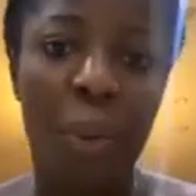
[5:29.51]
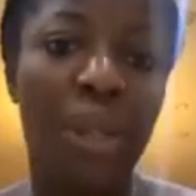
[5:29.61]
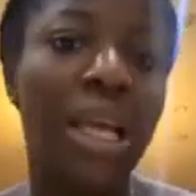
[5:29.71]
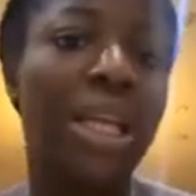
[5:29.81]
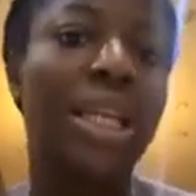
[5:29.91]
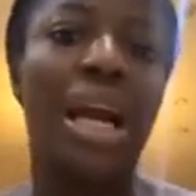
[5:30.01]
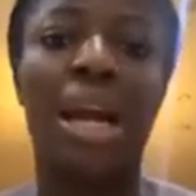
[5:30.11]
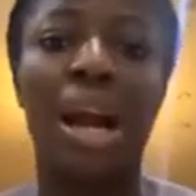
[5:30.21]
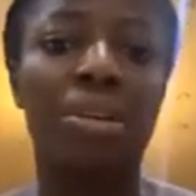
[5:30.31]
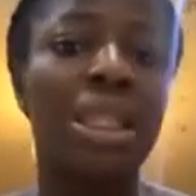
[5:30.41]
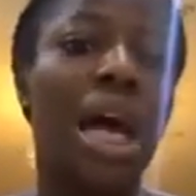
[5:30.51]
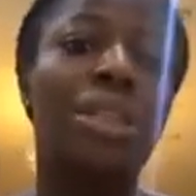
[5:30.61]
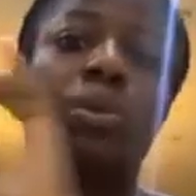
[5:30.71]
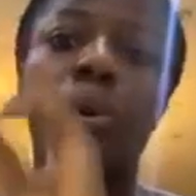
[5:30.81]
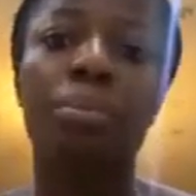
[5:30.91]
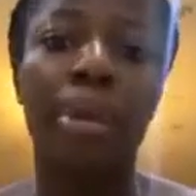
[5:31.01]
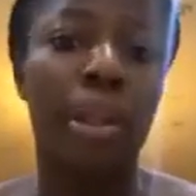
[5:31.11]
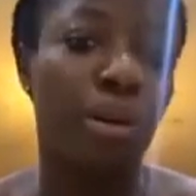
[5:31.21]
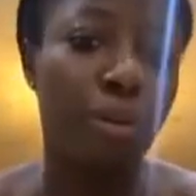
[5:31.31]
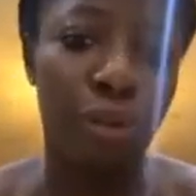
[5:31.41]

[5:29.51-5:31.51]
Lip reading: Whether the account has 1 million